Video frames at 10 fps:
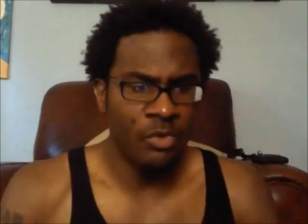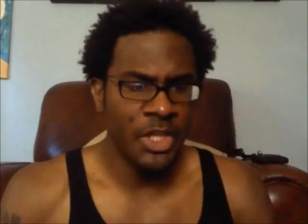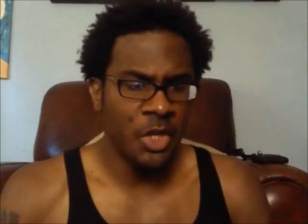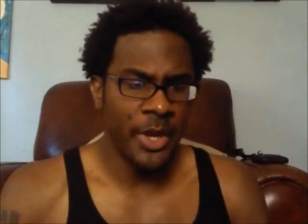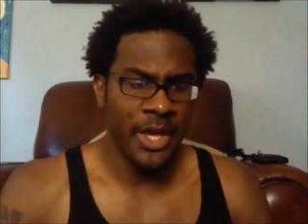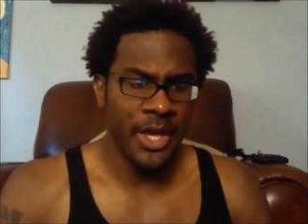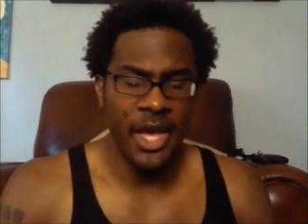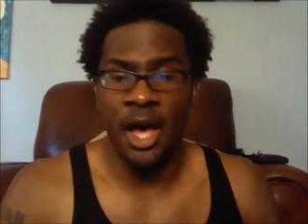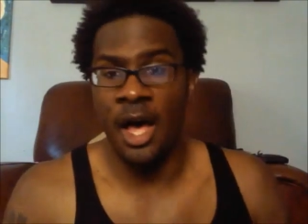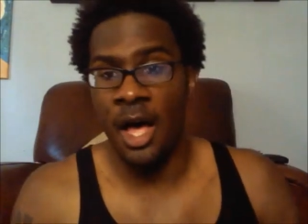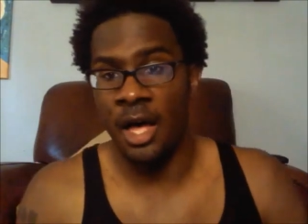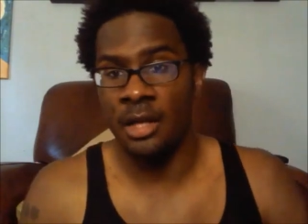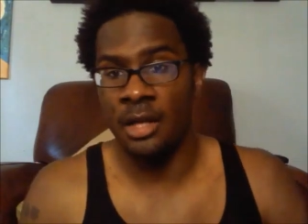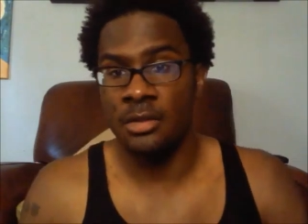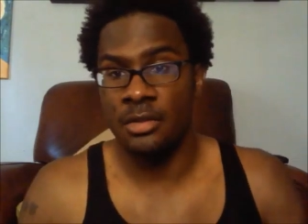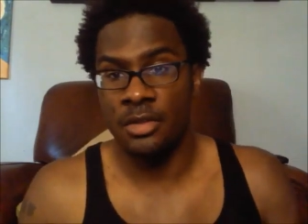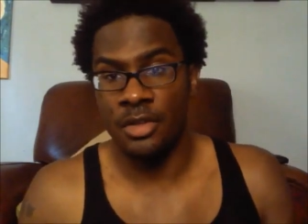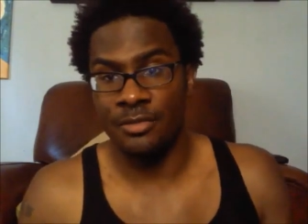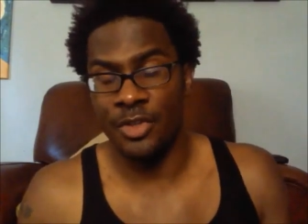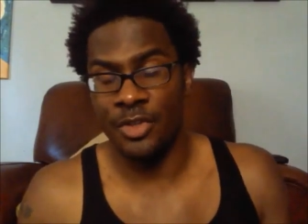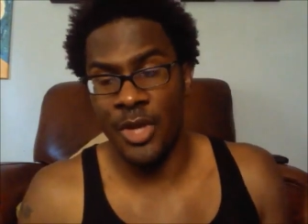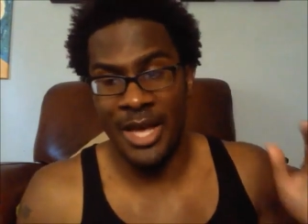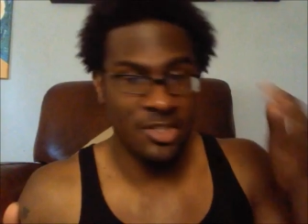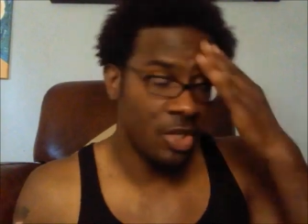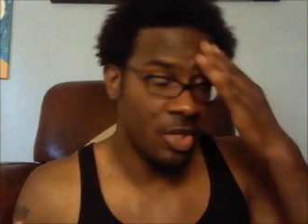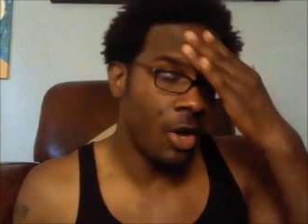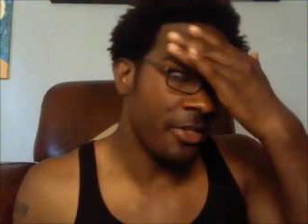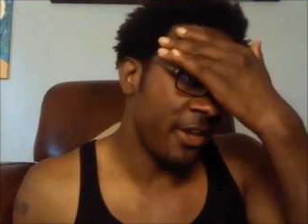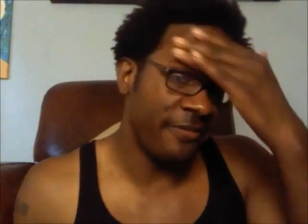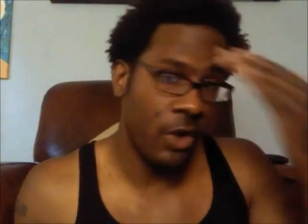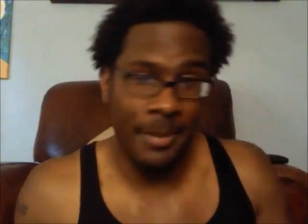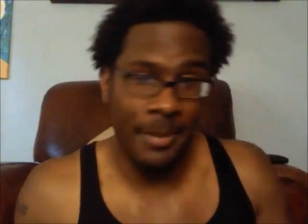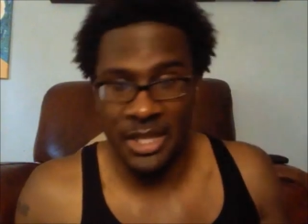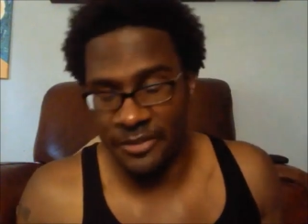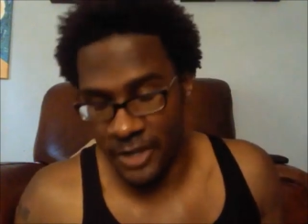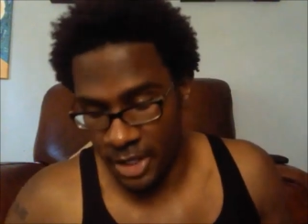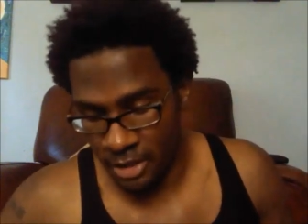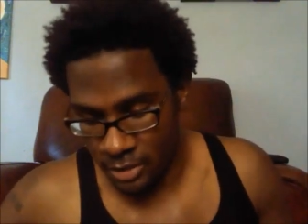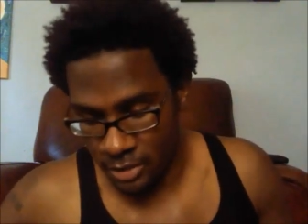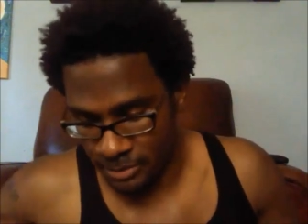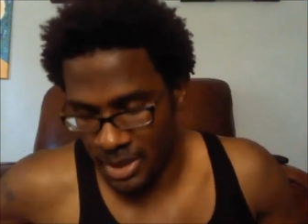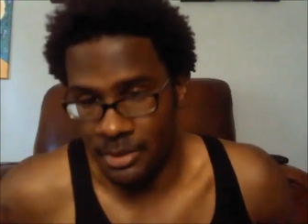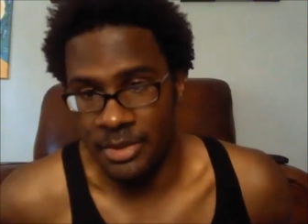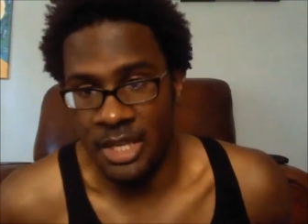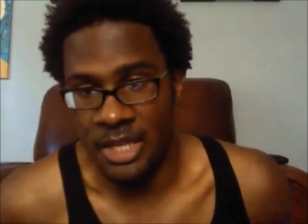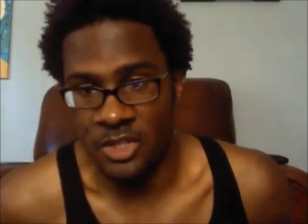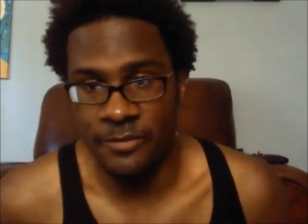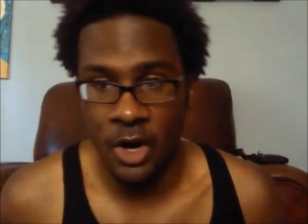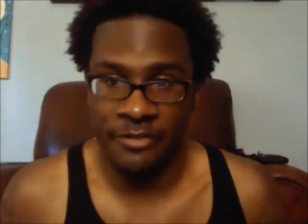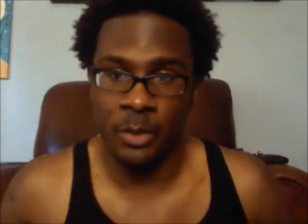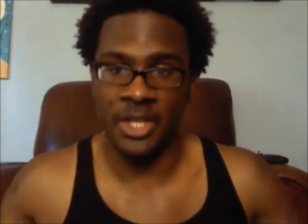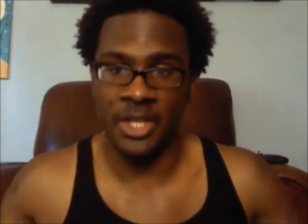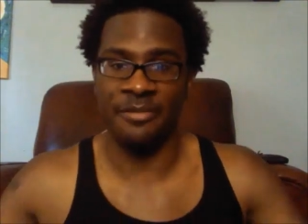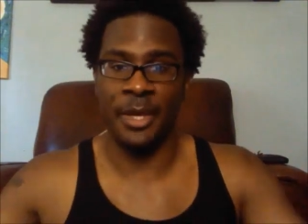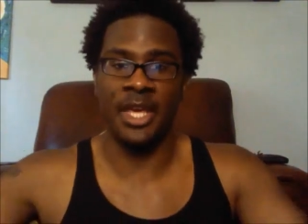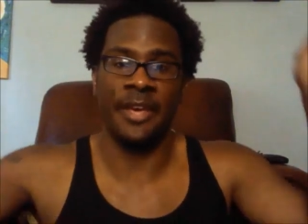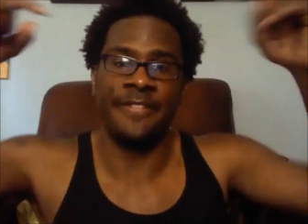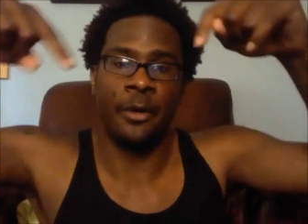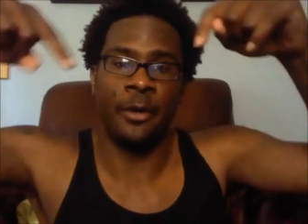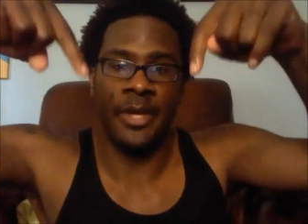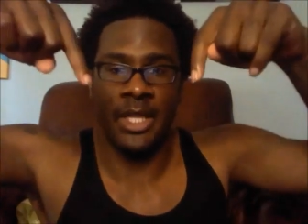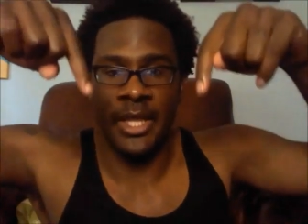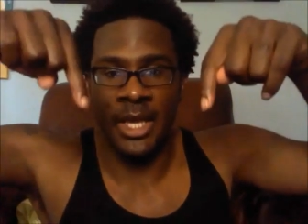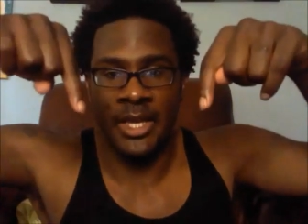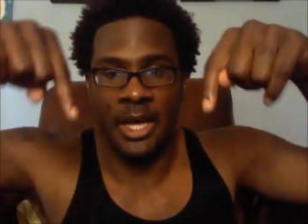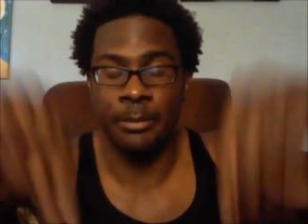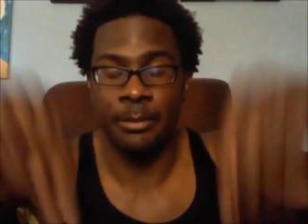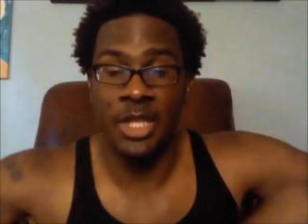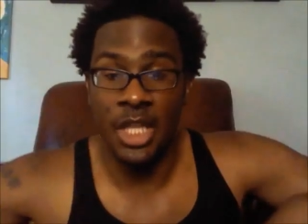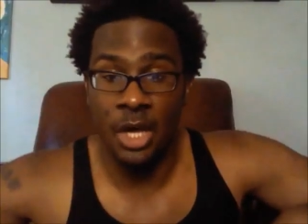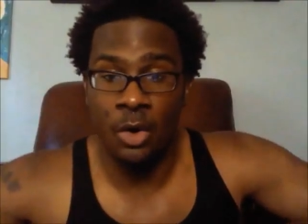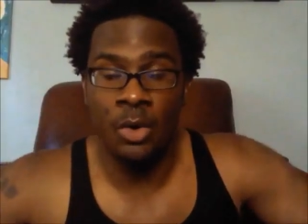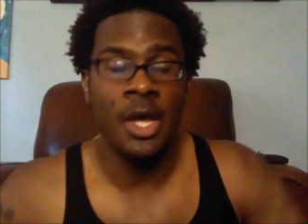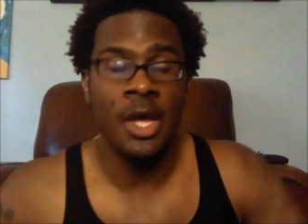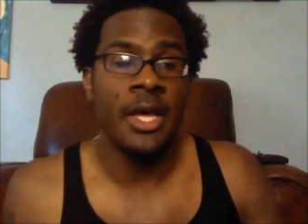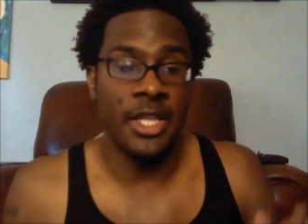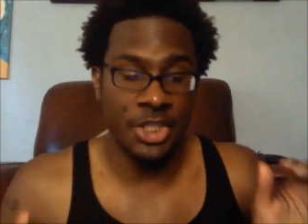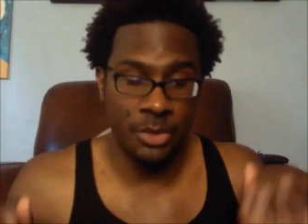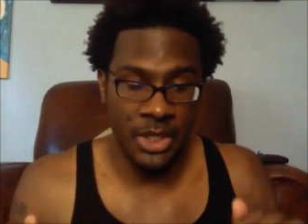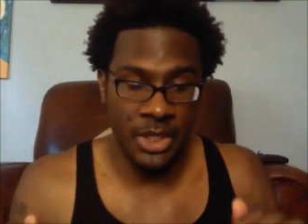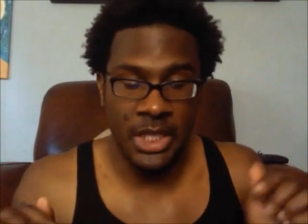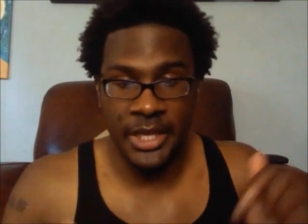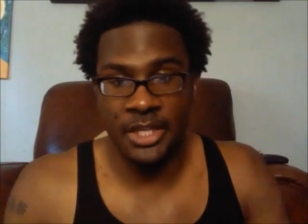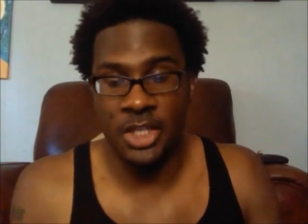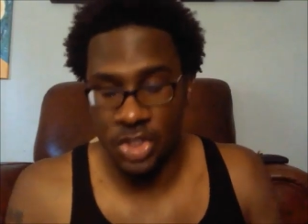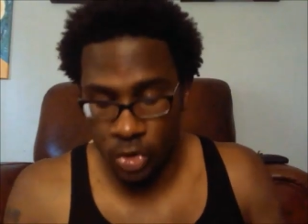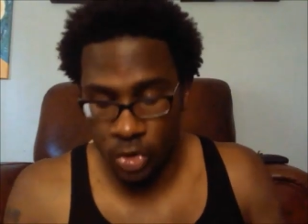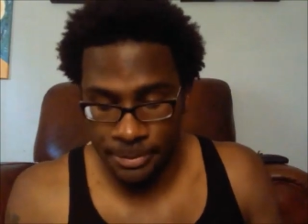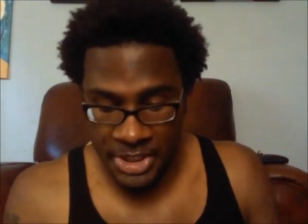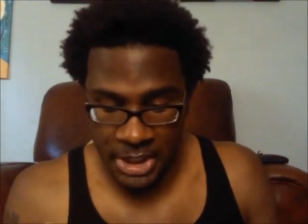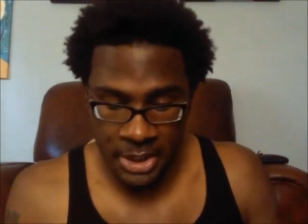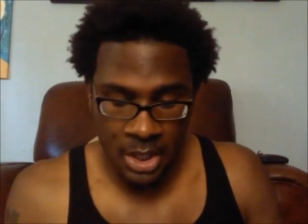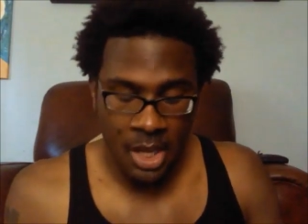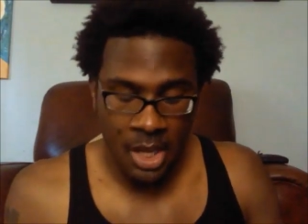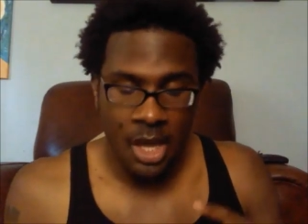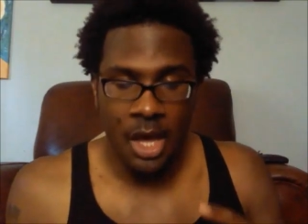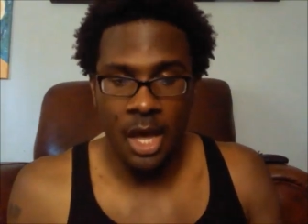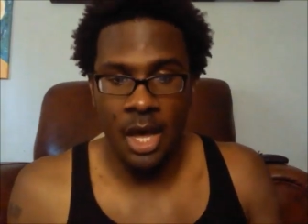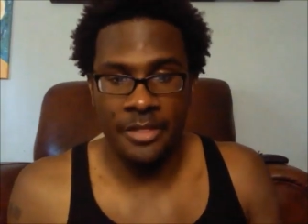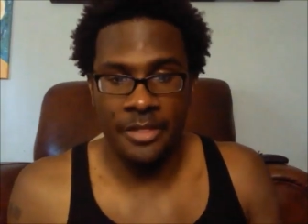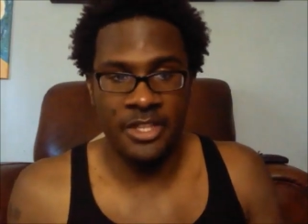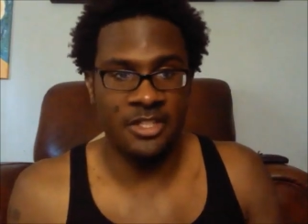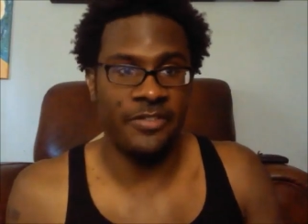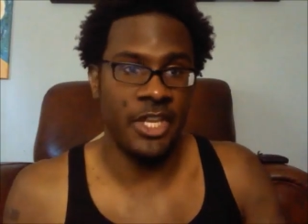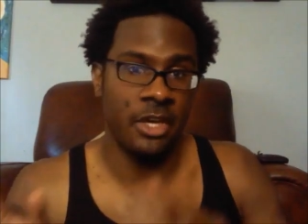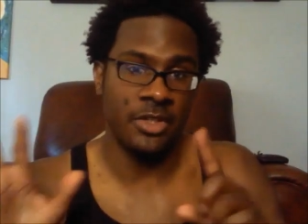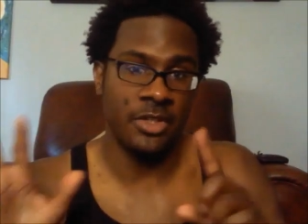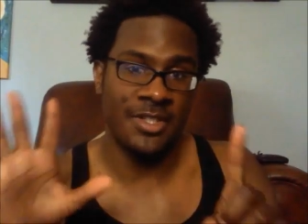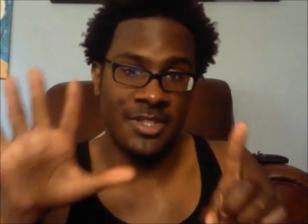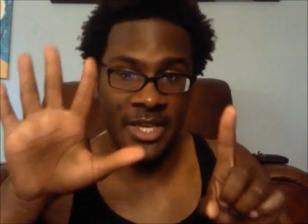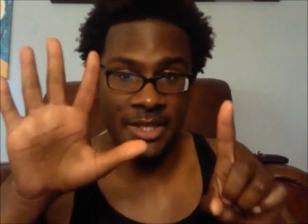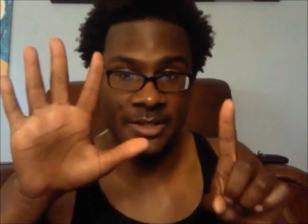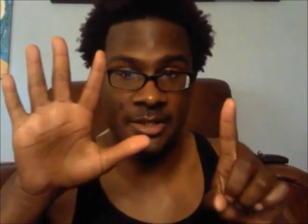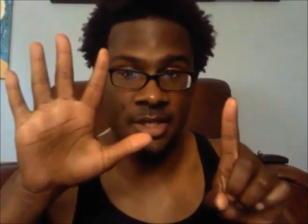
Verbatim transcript: Really quick, uh, you guys know all the info about the videos, blah blah blah so far. If you want to give me a gift, there'll be a link down below that you can click in the description. Uh, this is video six